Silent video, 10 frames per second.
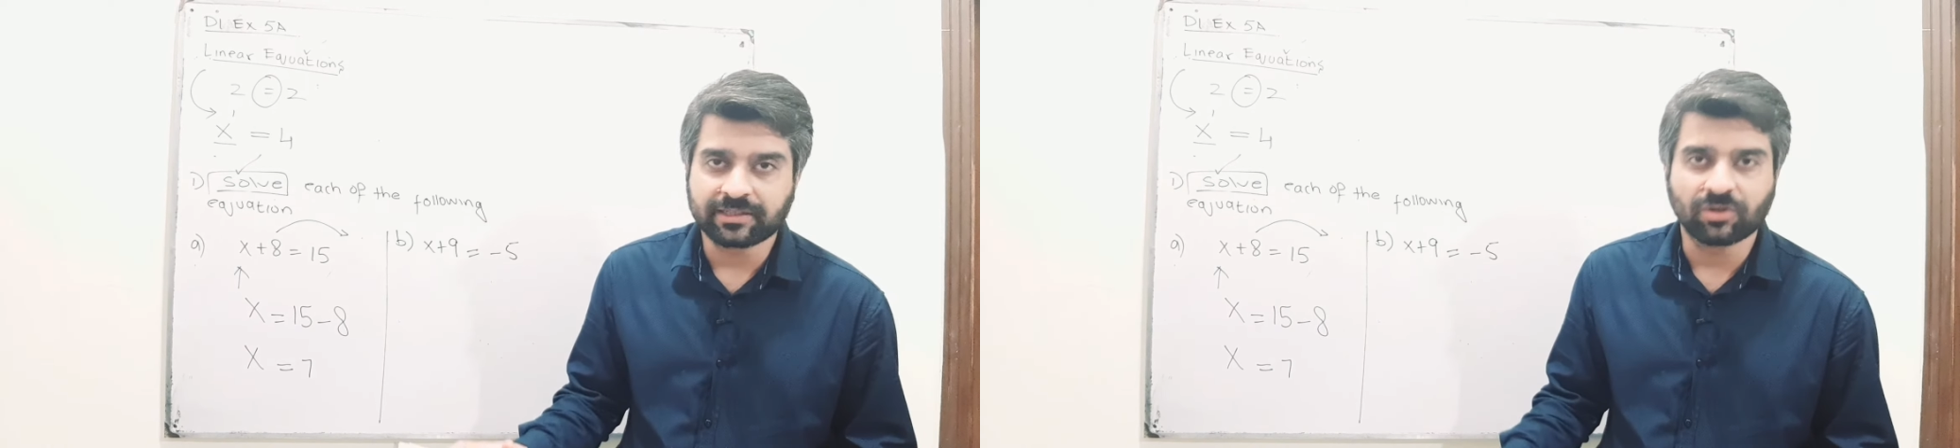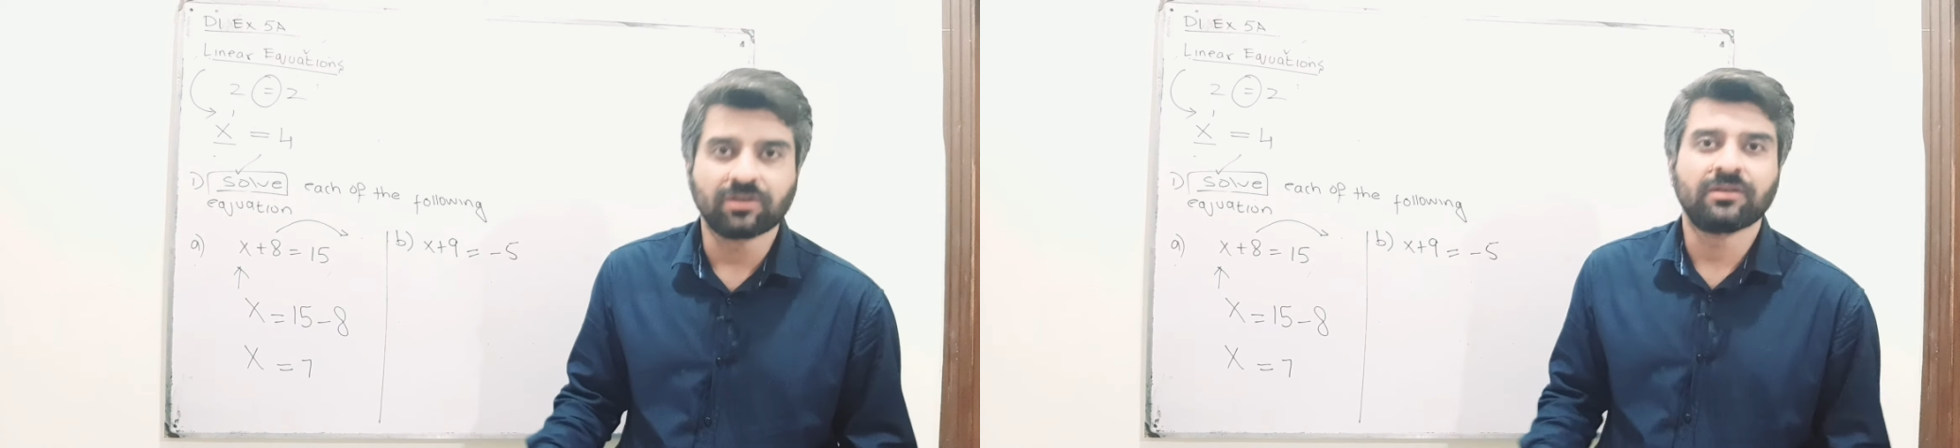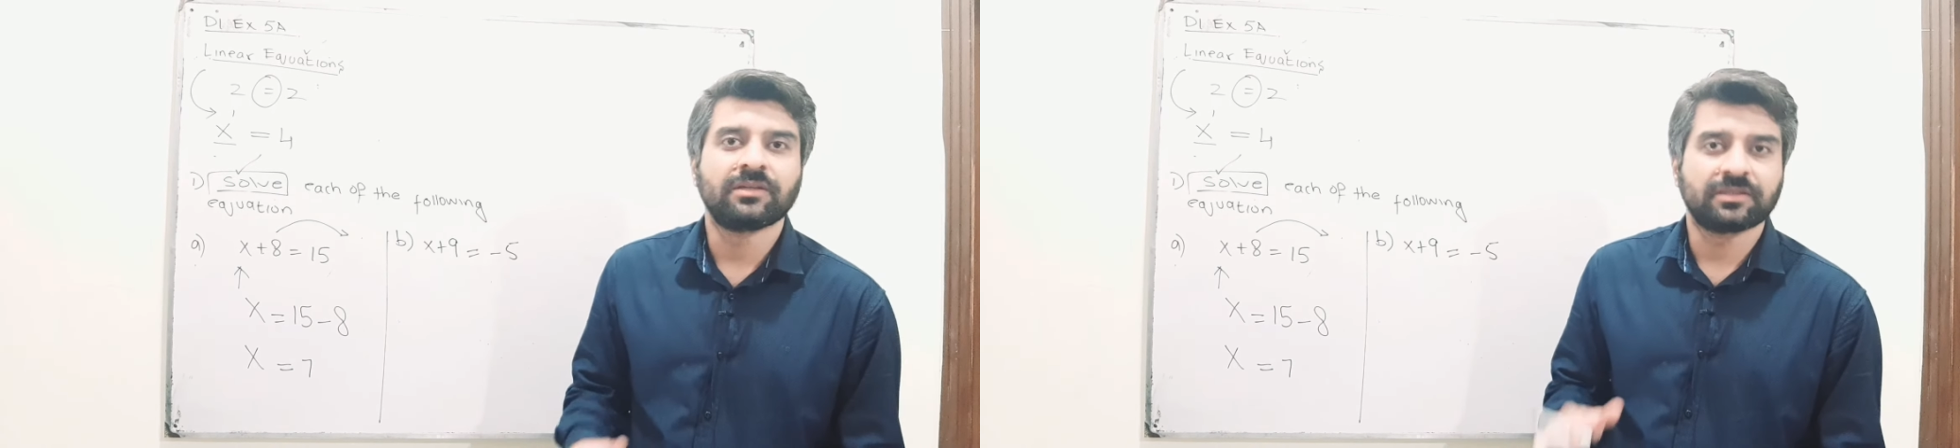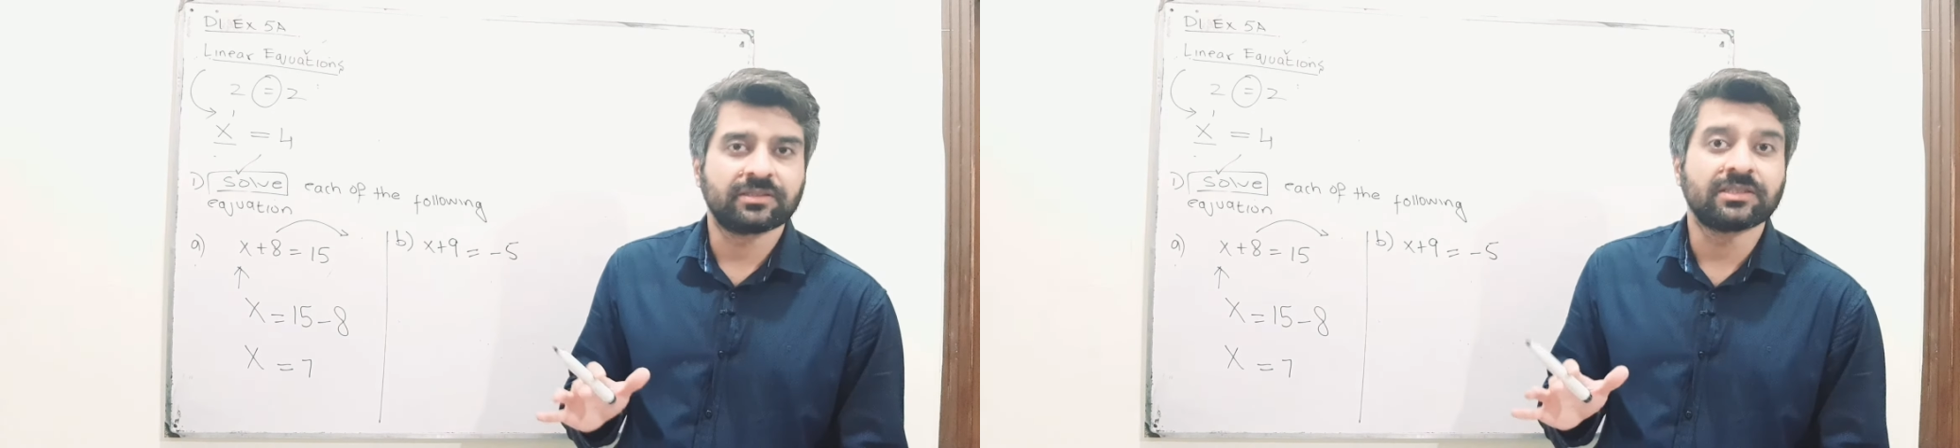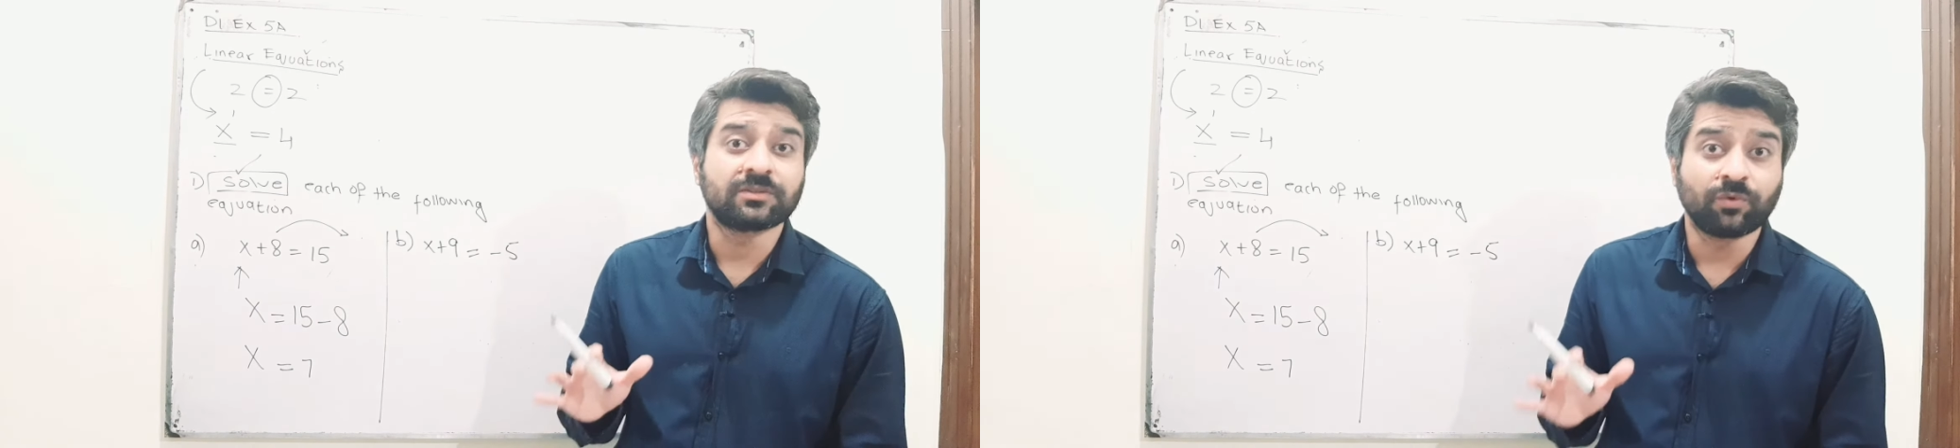all,
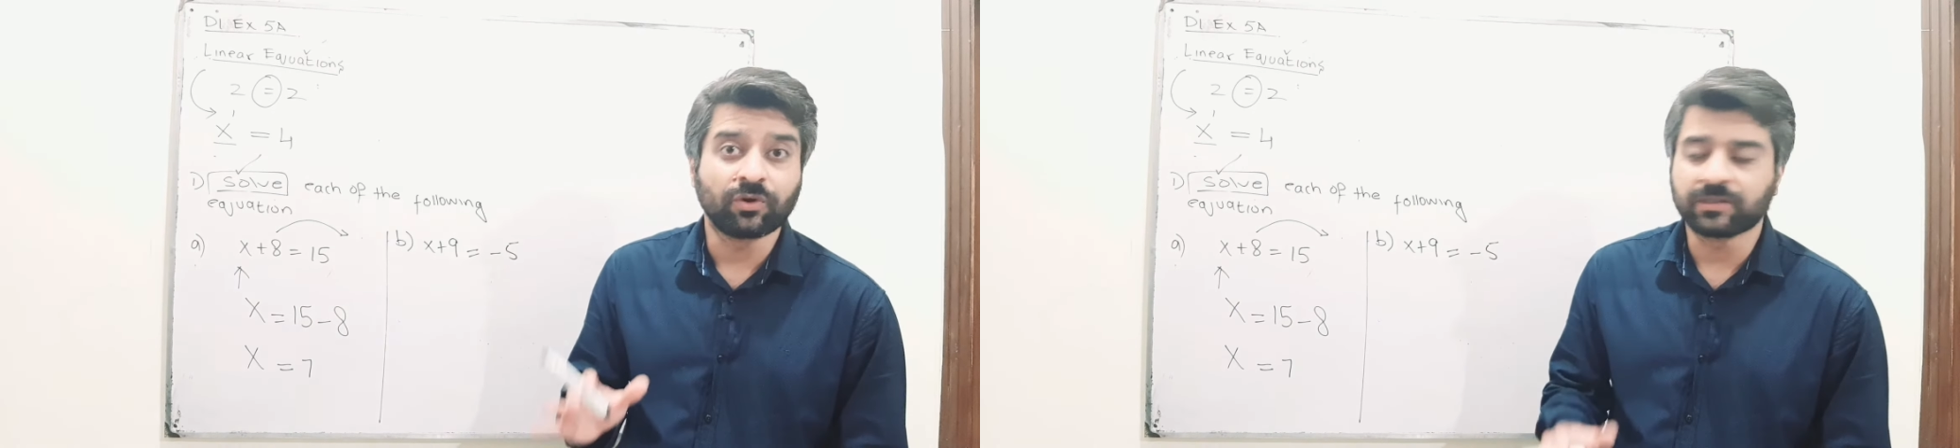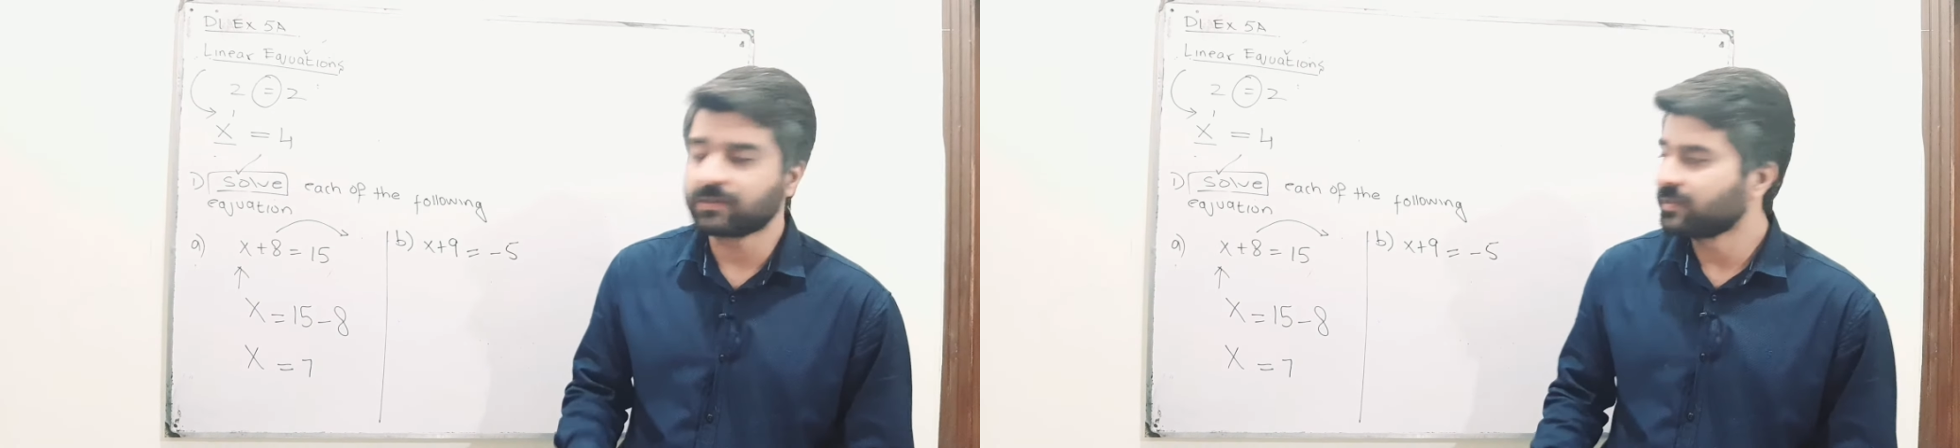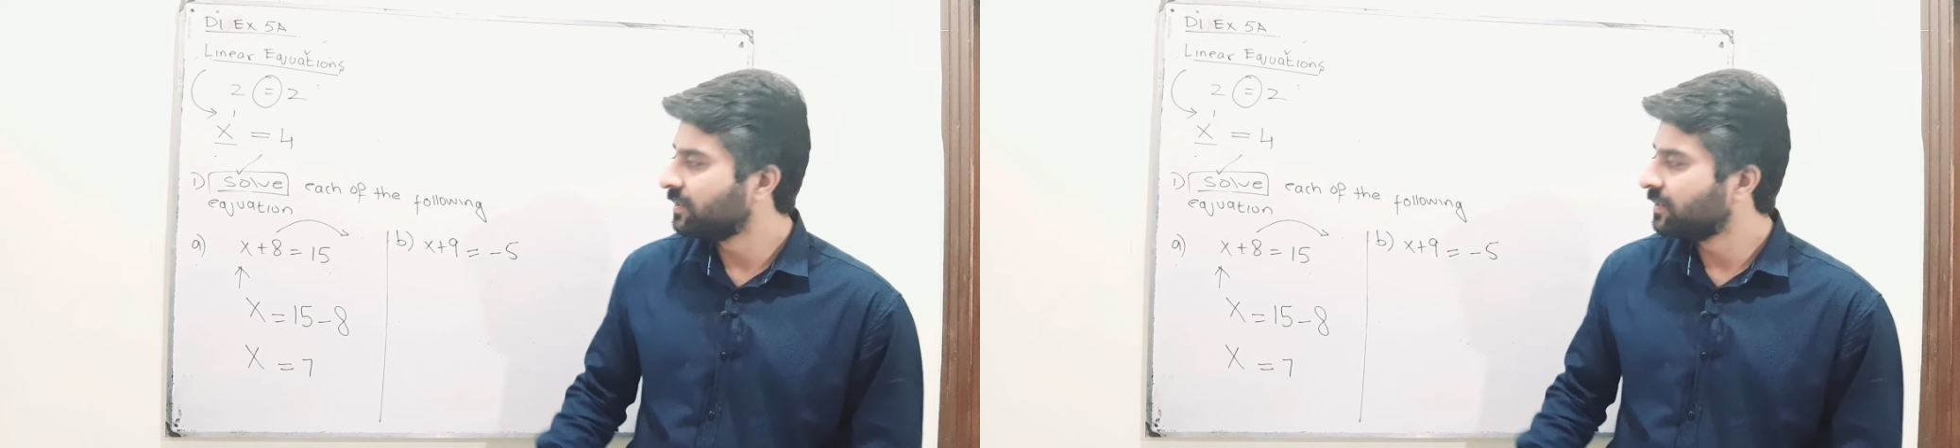just focus.